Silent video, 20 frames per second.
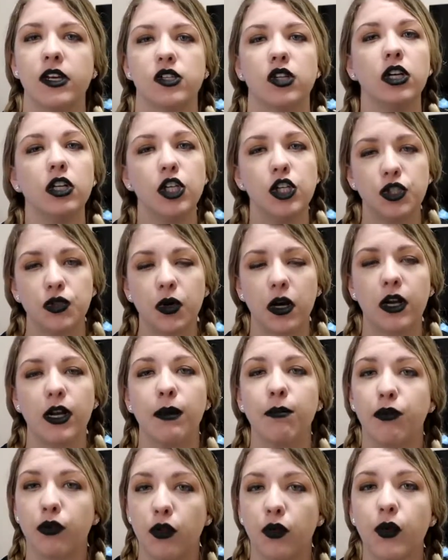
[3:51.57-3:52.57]
As long as you're an
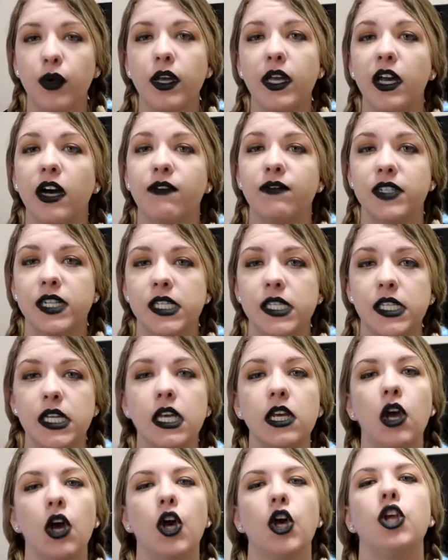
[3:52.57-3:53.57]
employee of
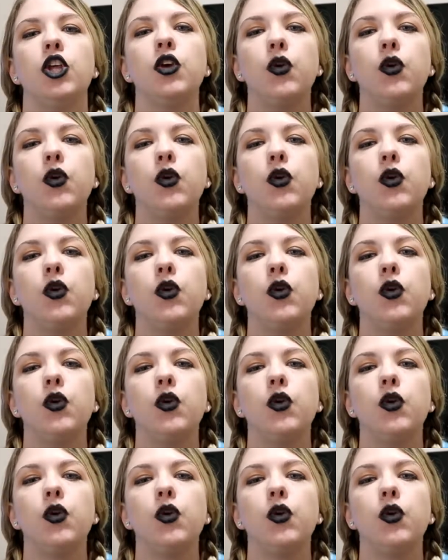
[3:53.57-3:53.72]
Disney,